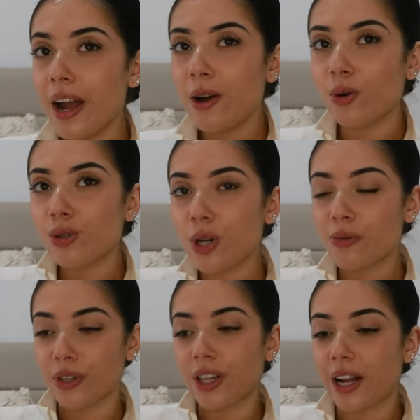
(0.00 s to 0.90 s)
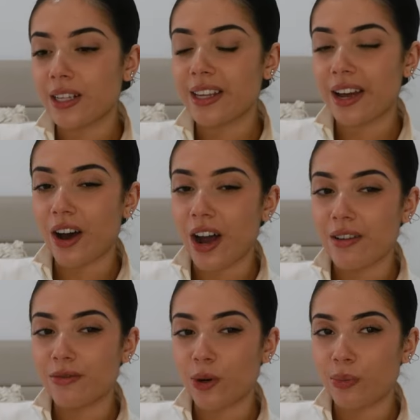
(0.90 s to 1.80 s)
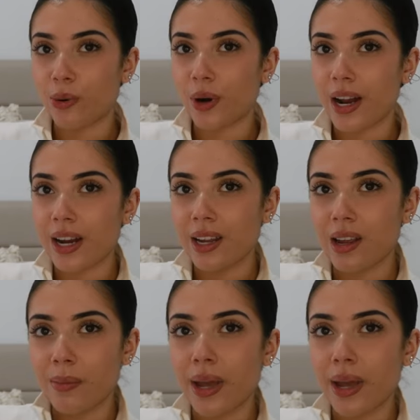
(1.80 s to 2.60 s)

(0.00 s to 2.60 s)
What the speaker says: I also realized that I have not bought any